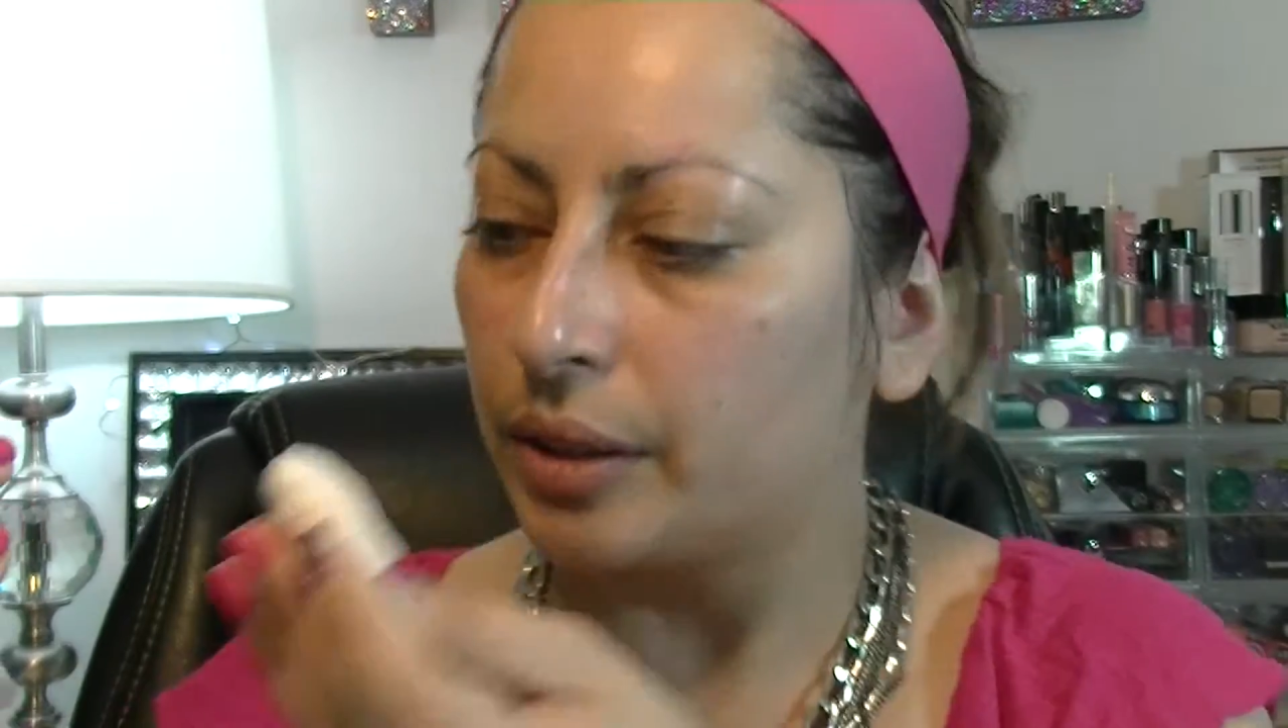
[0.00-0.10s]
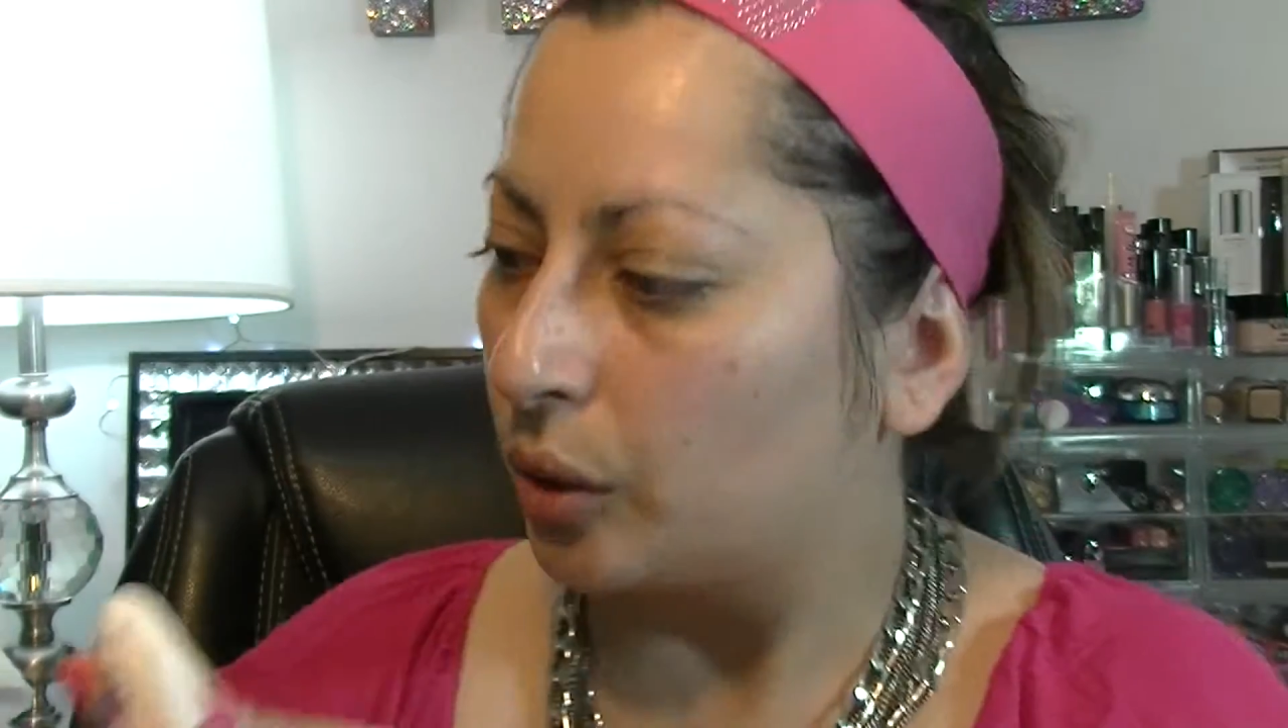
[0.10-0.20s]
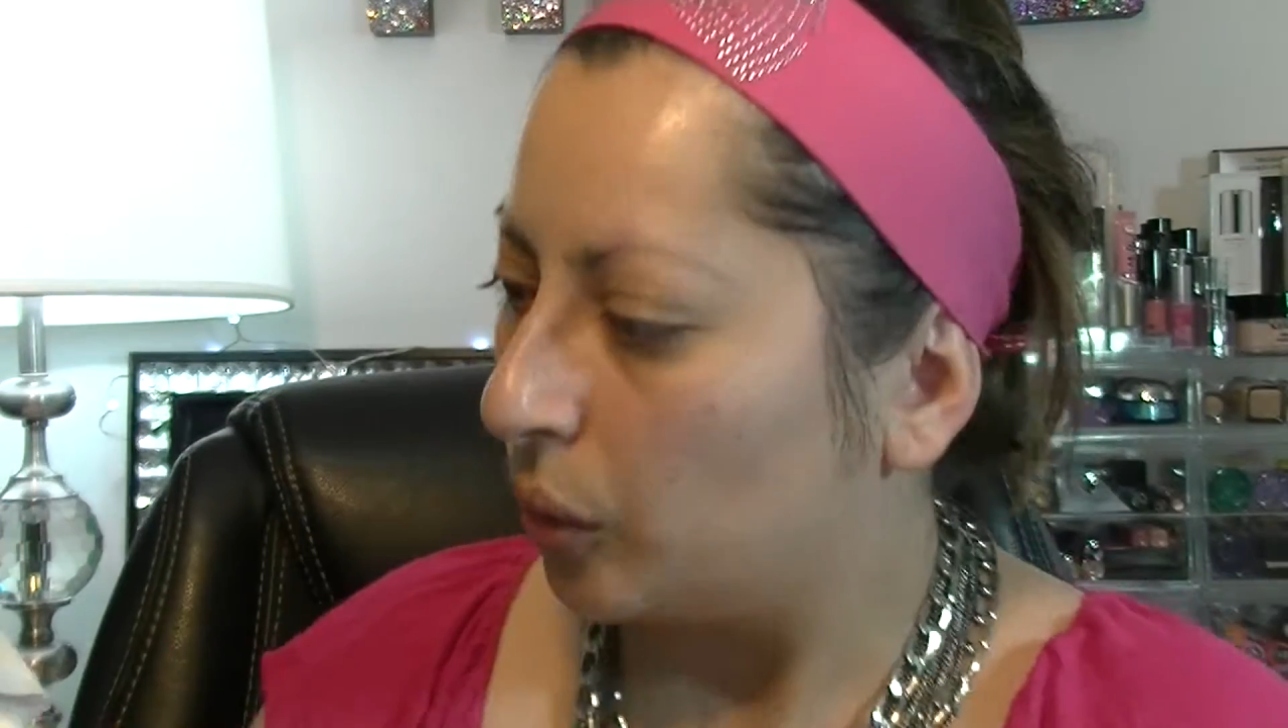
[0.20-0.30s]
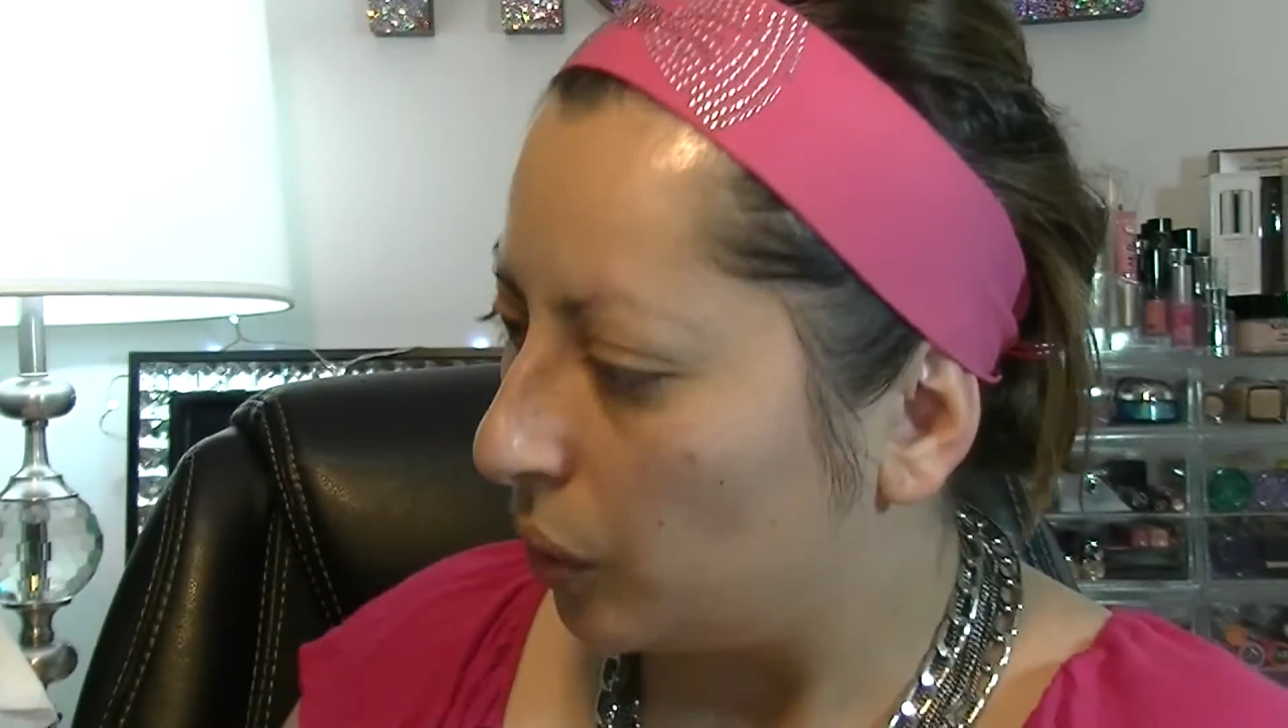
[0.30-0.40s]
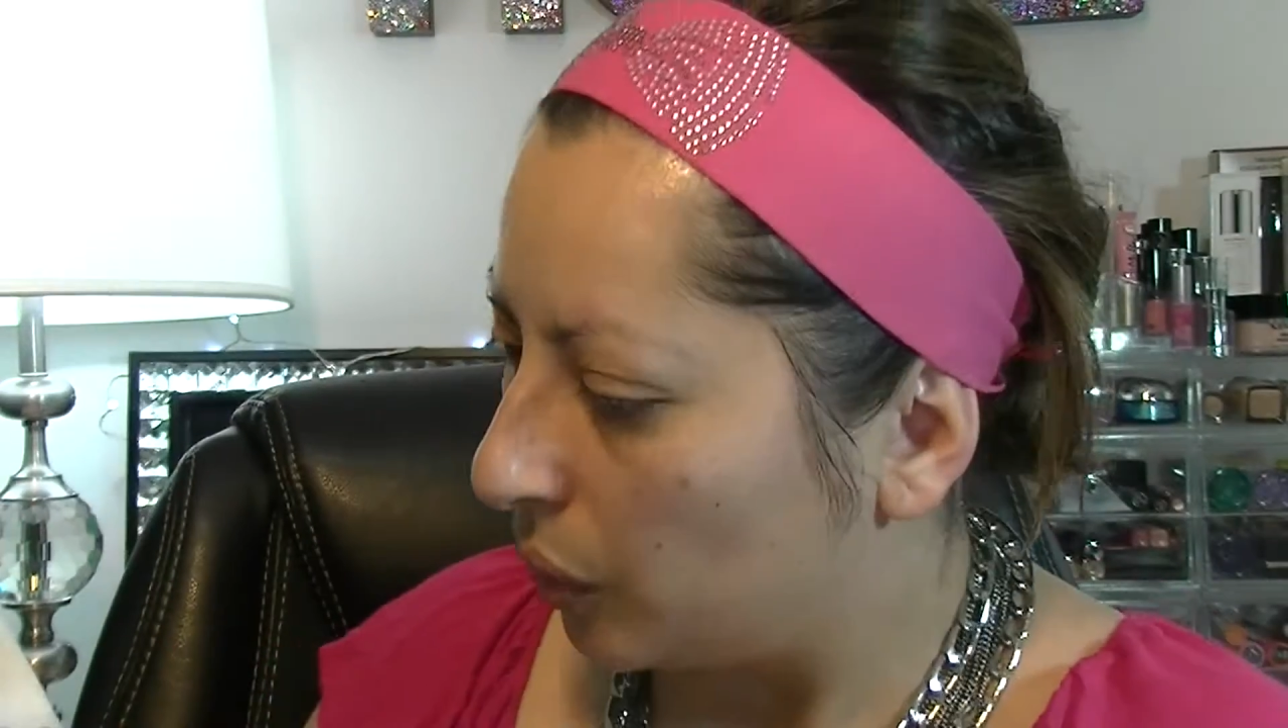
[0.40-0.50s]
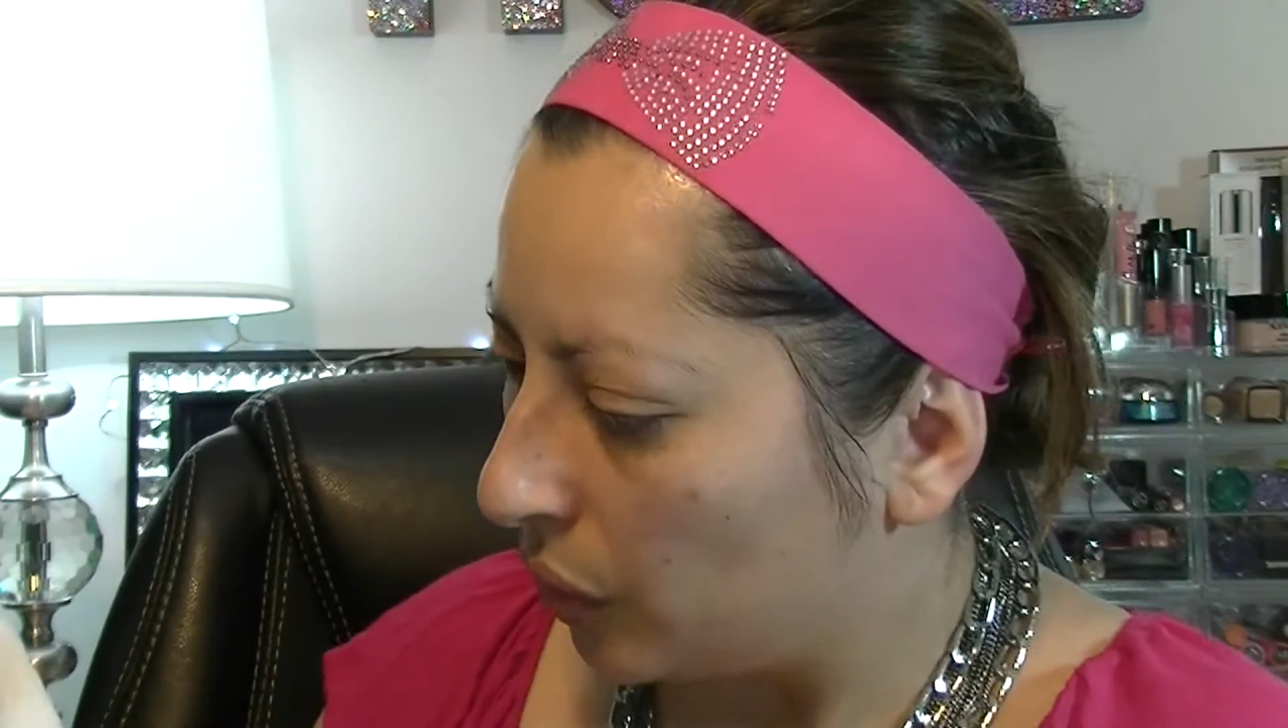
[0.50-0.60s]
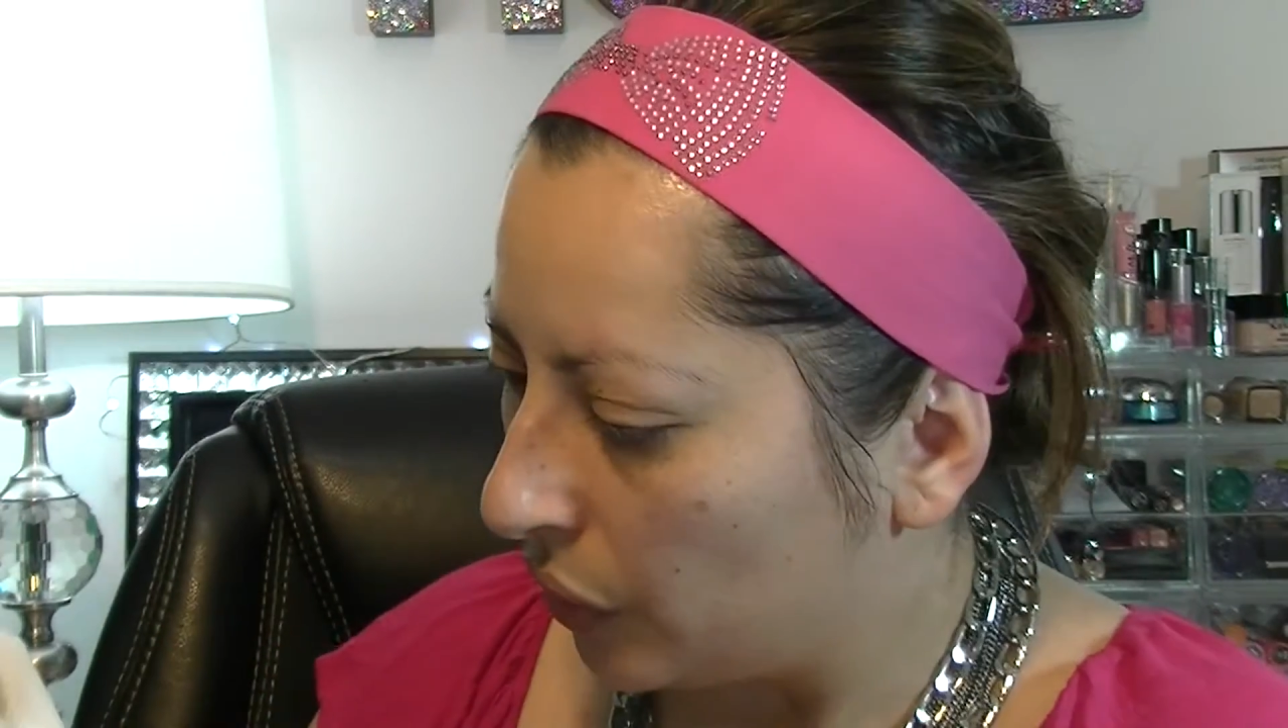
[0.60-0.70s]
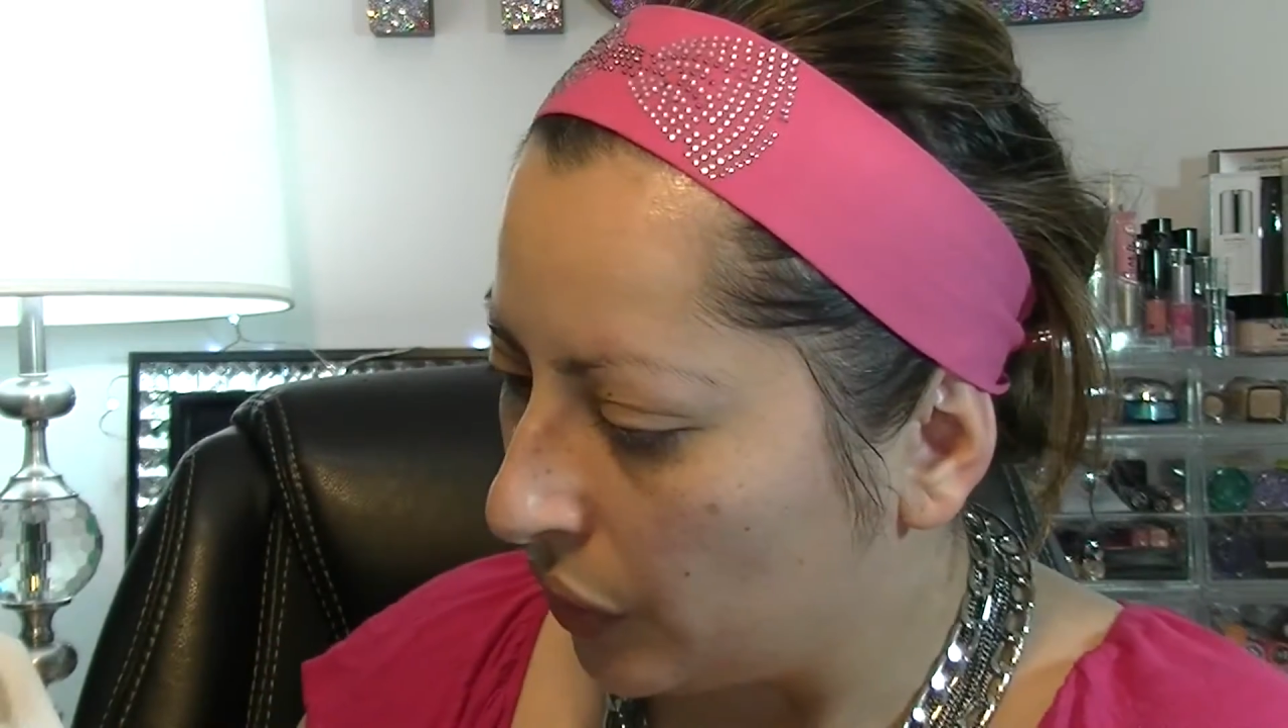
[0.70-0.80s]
So